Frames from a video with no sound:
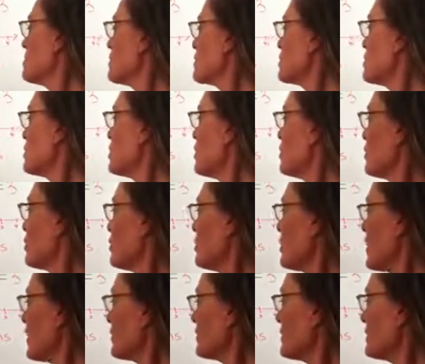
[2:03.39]
So you
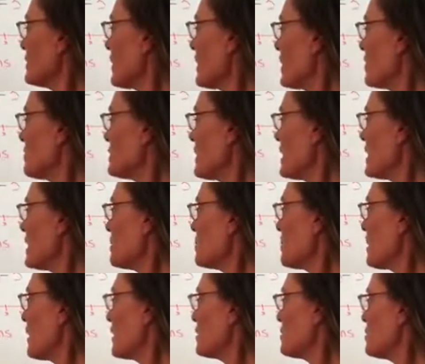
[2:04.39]
have to times 8
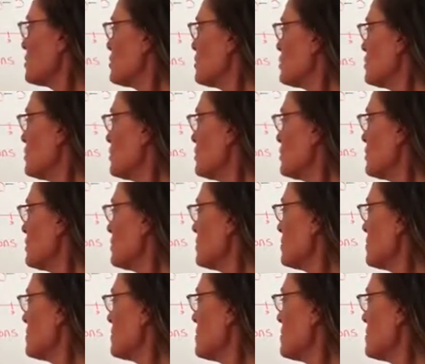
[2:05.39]
by 2